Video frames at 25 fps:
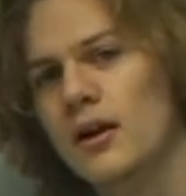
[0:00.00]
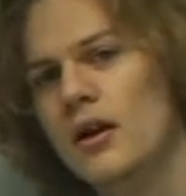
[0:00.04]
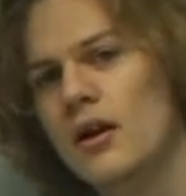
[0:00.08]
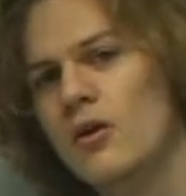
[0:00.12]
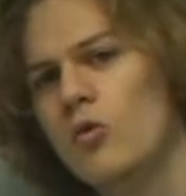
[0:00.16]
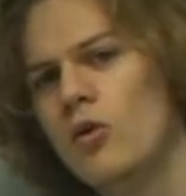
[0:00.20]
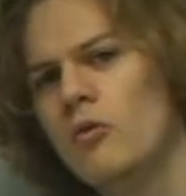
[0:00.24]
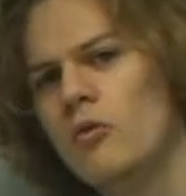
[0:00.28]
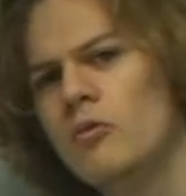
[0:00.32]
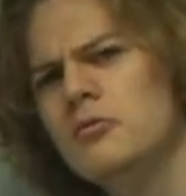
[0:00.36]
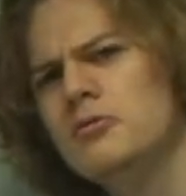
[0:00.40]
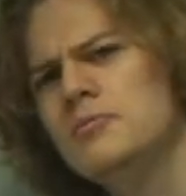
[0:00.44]

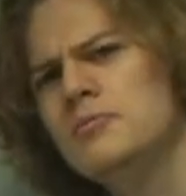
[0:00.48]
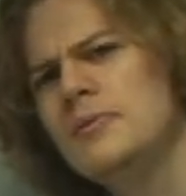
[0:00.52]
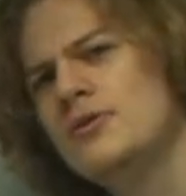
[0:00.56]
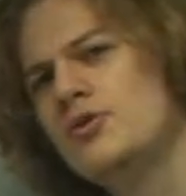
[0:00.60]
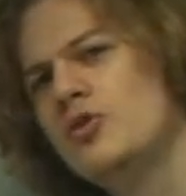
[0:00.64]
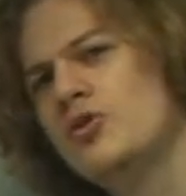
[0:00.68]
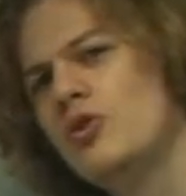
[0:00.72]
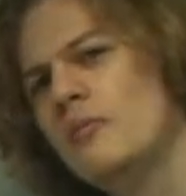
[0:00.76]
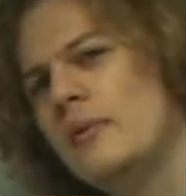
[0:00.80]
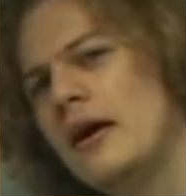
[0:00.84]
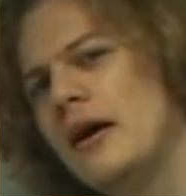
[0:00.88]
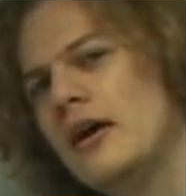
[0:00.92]
What must be
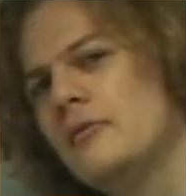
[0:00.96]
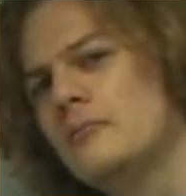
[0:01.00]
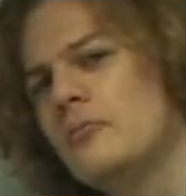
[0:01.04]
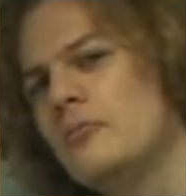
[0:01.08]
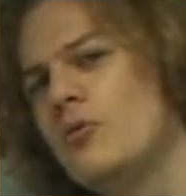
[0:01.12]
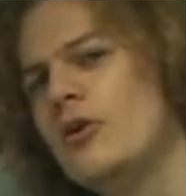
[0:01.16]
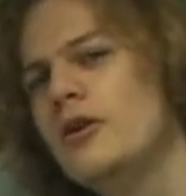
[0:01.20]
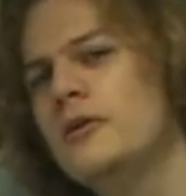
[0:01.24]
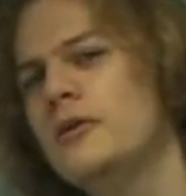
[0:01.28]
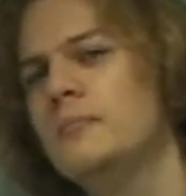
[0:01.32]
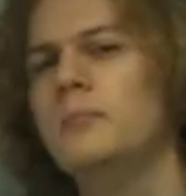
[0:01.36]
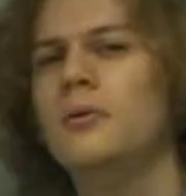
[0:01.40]
true about a
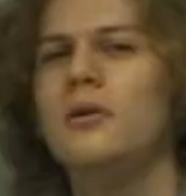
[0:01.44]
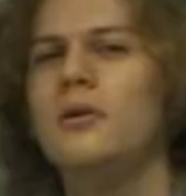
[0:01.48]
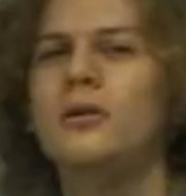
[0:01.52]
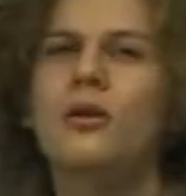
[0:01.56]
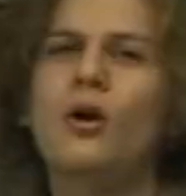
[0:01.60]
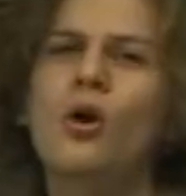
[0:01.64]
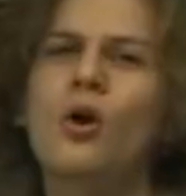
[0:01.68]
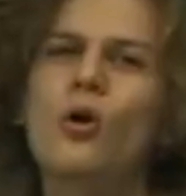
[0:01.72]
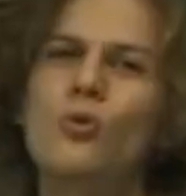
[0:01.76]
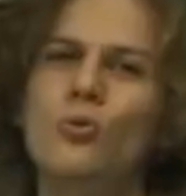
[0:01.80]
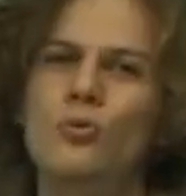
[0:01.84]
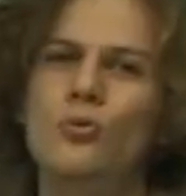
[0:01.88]
point
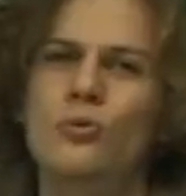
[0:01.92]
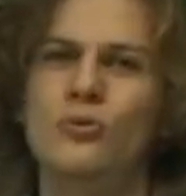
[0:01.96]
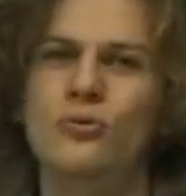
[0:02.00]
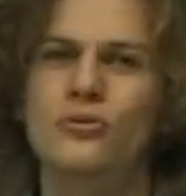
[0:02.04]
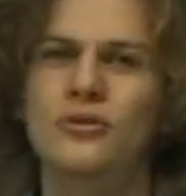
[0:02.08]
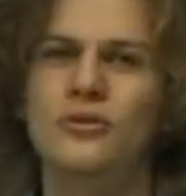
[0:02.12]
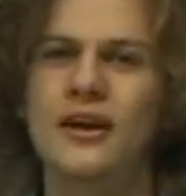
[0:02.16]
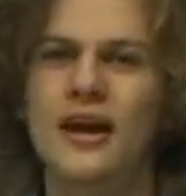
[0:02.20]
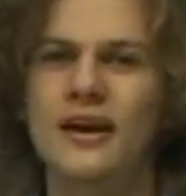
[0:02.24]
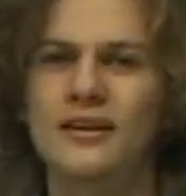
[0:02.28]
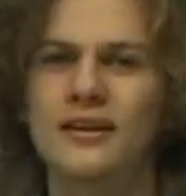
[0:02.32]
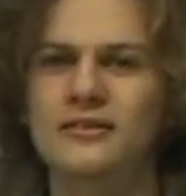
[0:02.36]
below
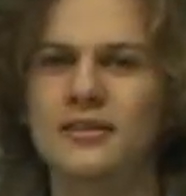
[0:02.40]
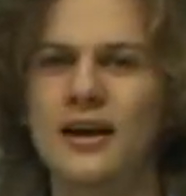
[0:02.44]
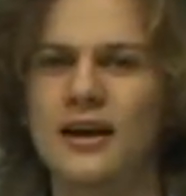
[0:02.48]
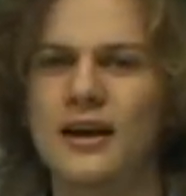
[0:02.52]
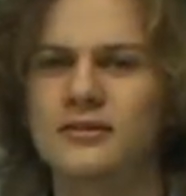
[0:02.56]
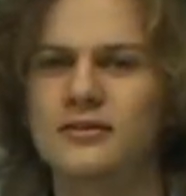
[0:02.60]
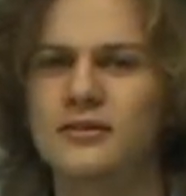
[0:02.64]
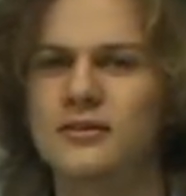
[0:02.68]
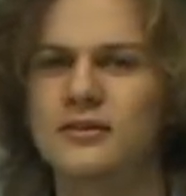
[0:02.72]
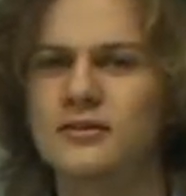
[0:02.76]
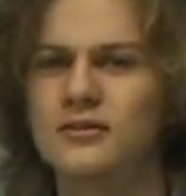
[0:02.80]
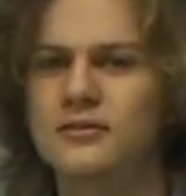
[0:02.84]
the
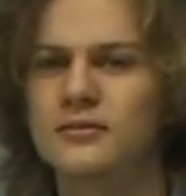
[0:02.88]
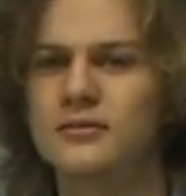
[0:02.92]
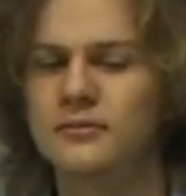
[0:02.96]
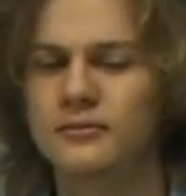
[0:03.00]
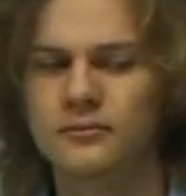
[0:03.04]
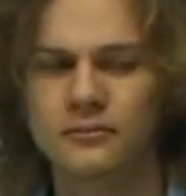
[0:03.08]
x-axis?